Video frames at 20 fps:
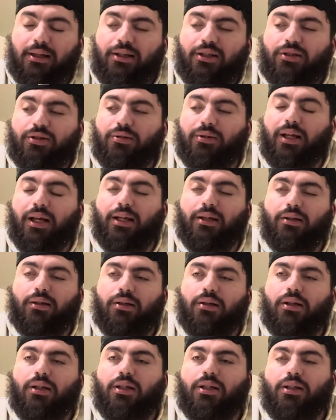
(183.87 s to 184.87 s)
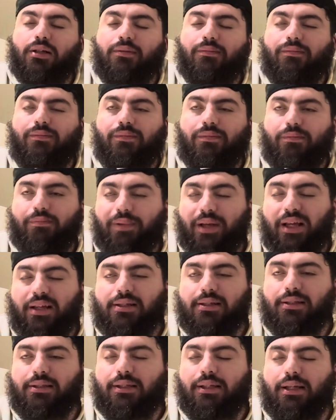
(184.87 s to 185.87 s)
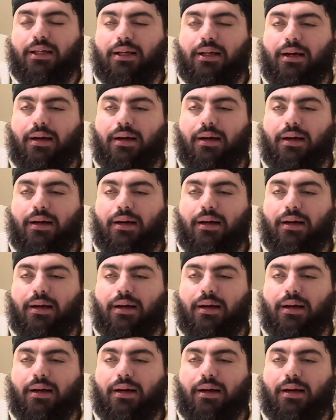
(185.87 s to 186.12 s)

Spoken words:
So, like, basically,